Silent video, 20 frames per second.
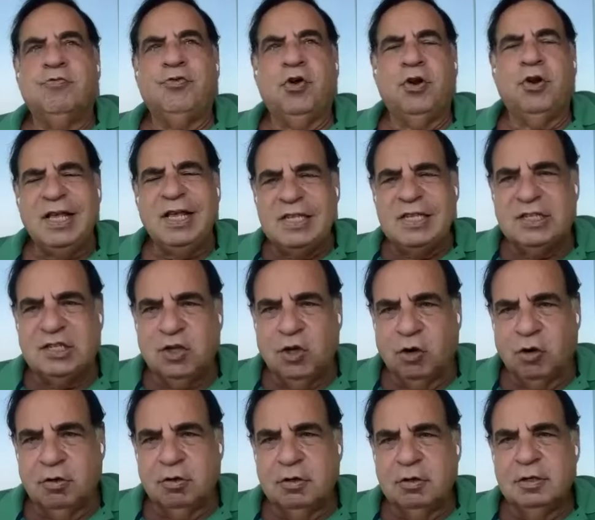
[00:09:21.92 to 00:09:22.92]

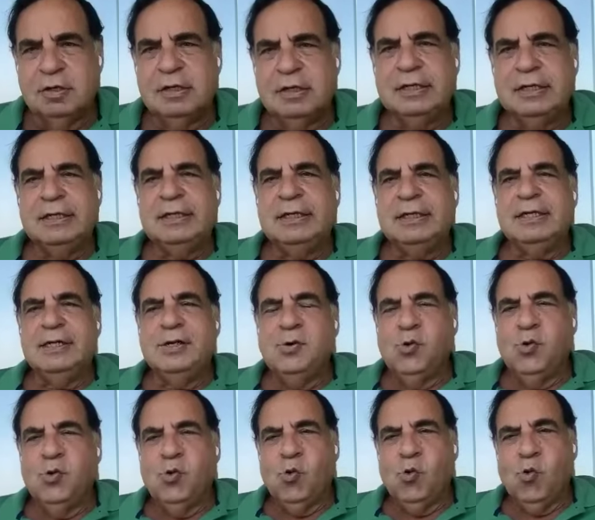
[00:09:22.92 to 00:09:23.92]
Florencio
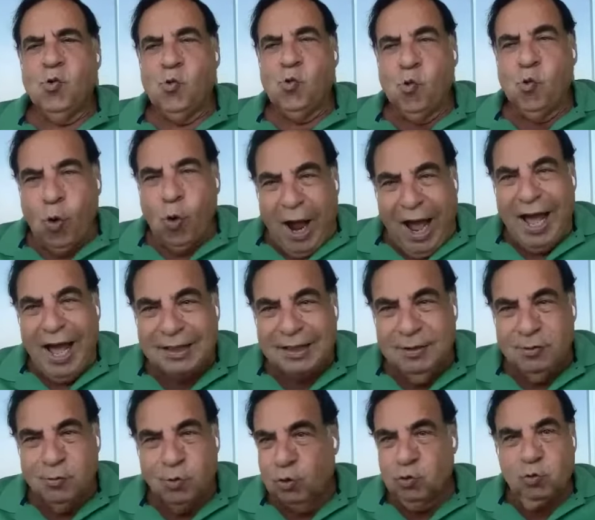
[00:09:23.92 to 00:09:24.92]

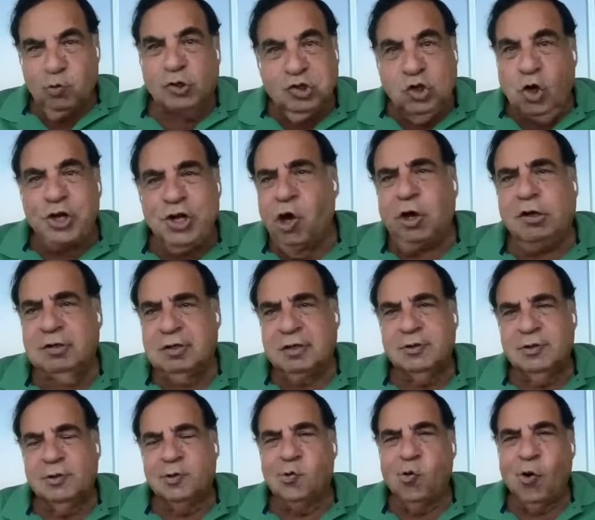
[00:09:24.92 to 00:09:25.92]
what, what what's going on?
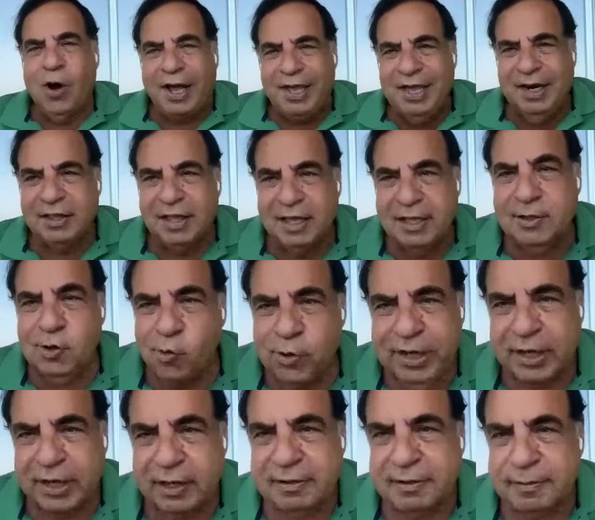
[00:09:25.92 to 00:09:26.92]
Why are they mm.
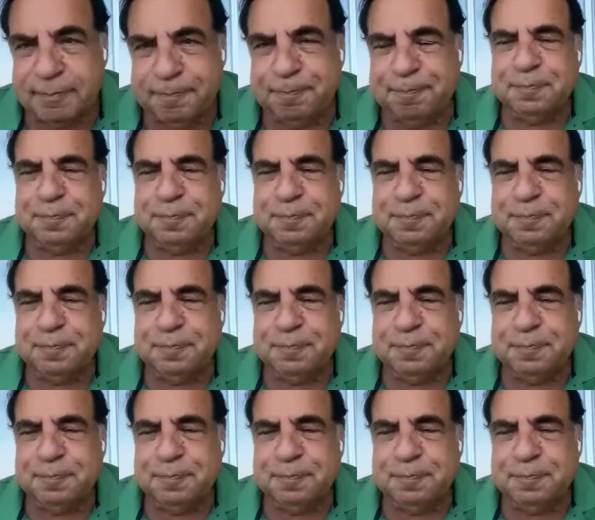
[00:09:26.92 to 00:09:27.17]
doing it?